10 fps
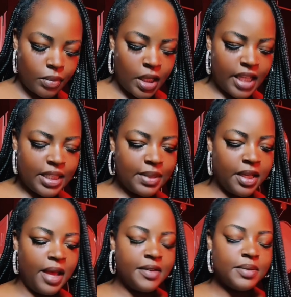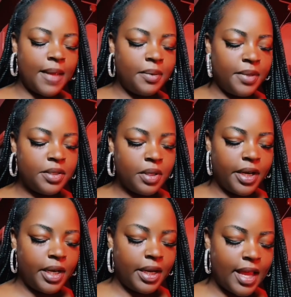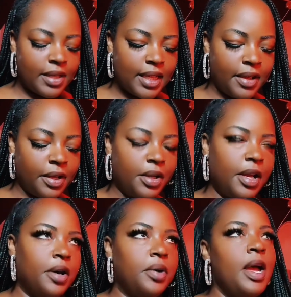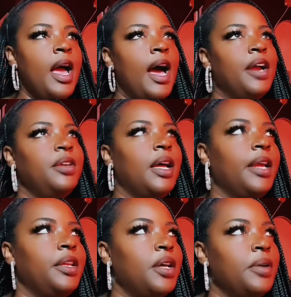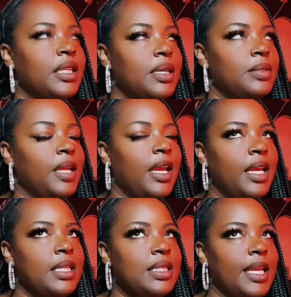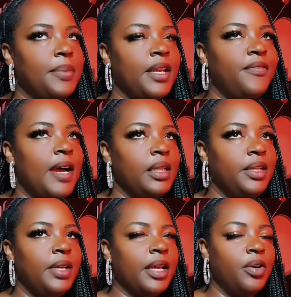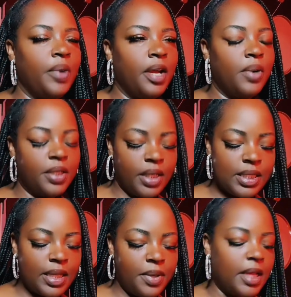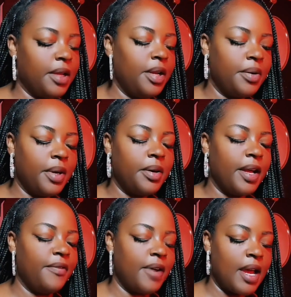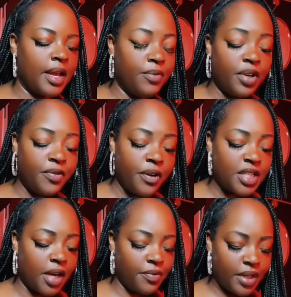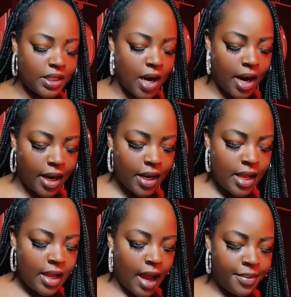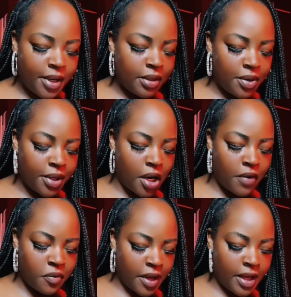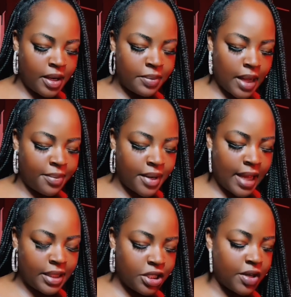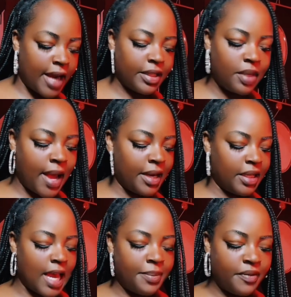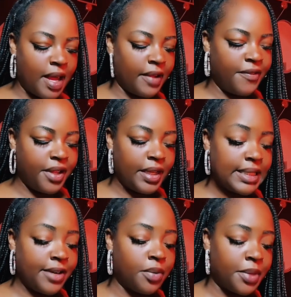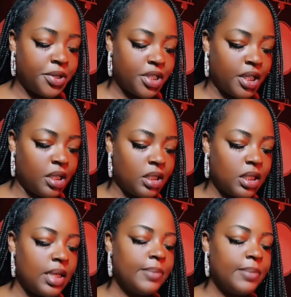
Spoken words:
It seems like you have some type of mental clarity now. It's like, you know how you like don't get any sleep, and then finally you get like a week worth of good sleep, and you're like, you know what, okay, fine, I can refresh, I can restart. I'm no longer overwhelmed. I'm not distracted by any type of like feelings and or emotions.